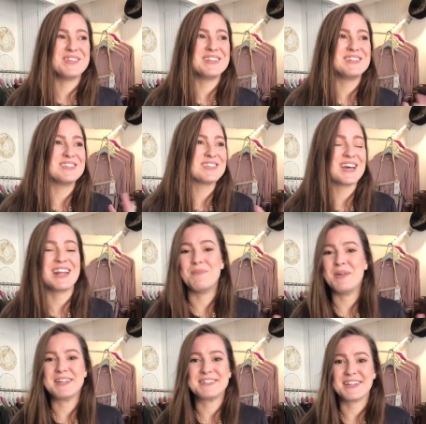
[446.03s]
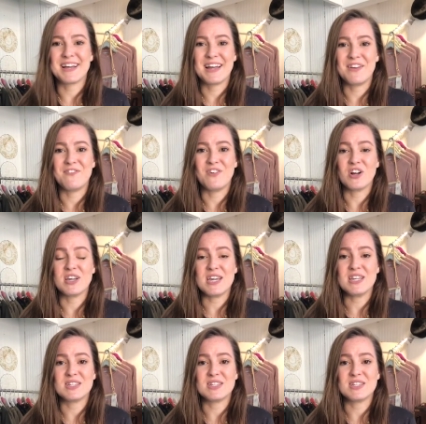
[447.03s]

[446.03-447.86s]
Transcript: it just kind of makes it kind of funky.